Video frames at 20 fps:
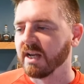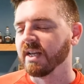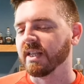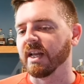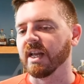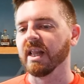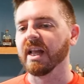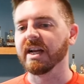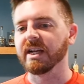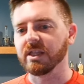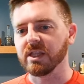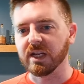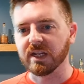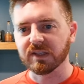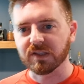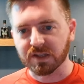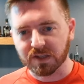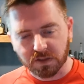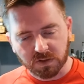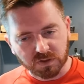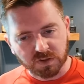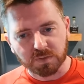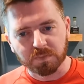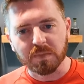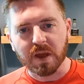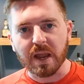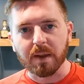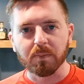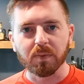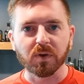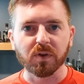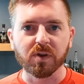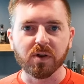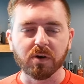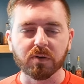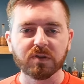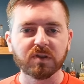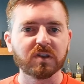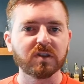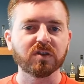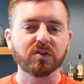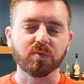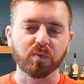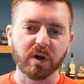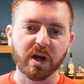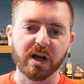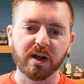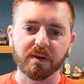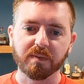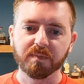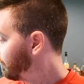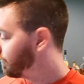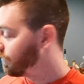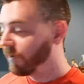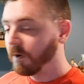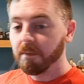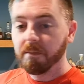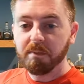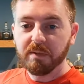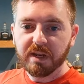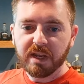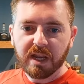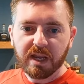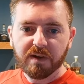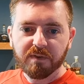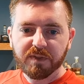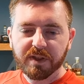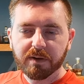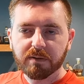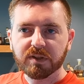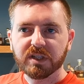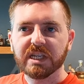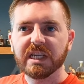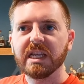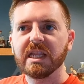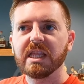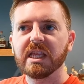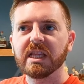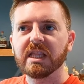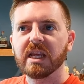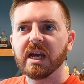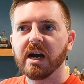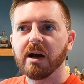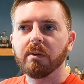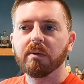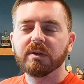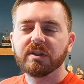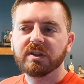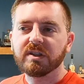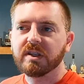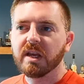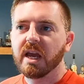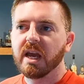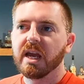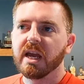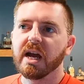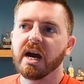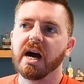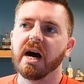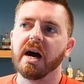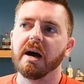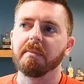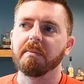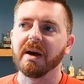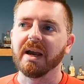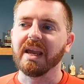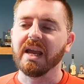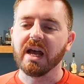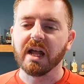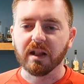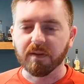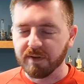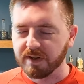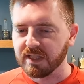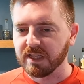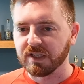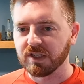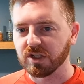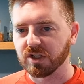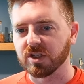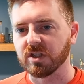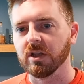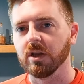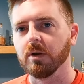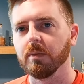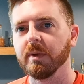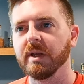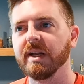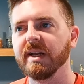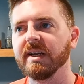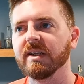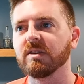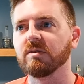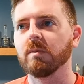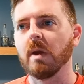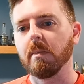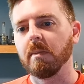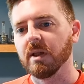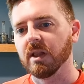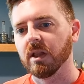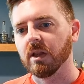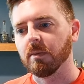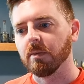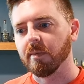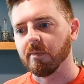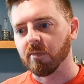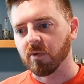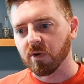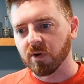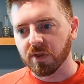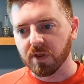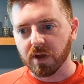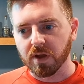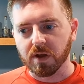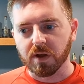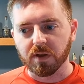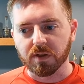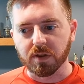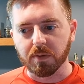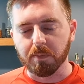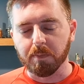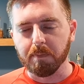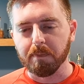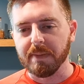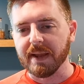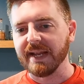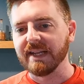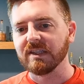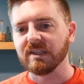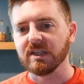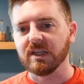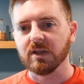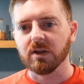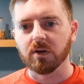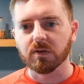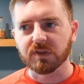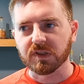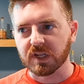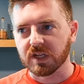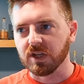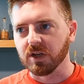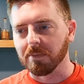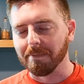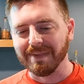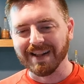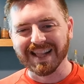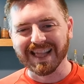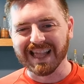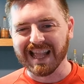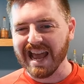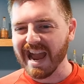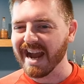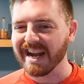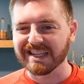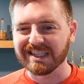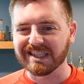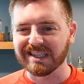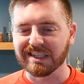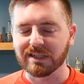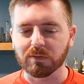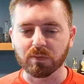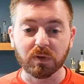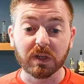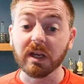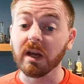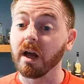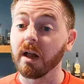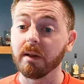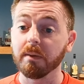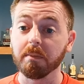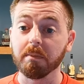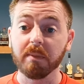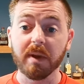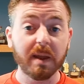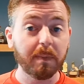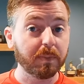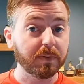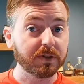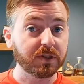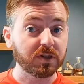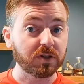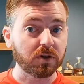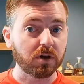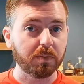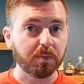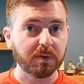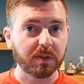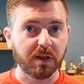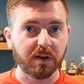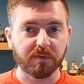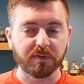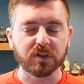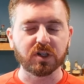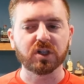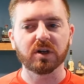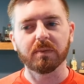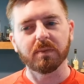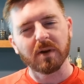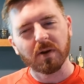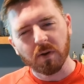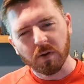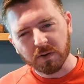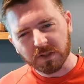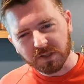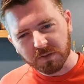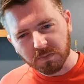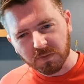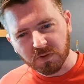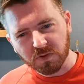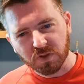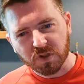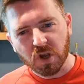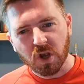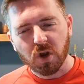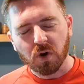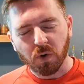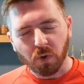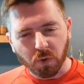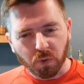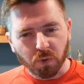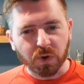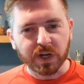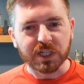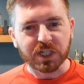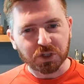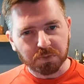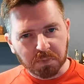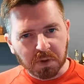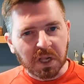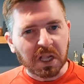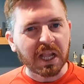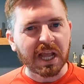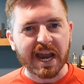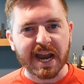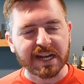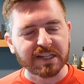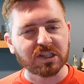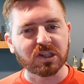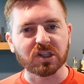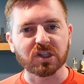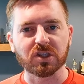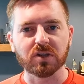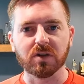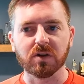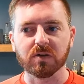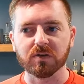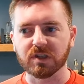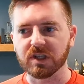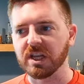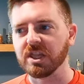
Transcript: They like things like those maple notes as well. For me, if there was anything that I would say might elevate this just a little bit, is maybe a little bit more of the bassy notes, like your molasses. We got maple syrup in there for sure, but some of those rich molasses notes I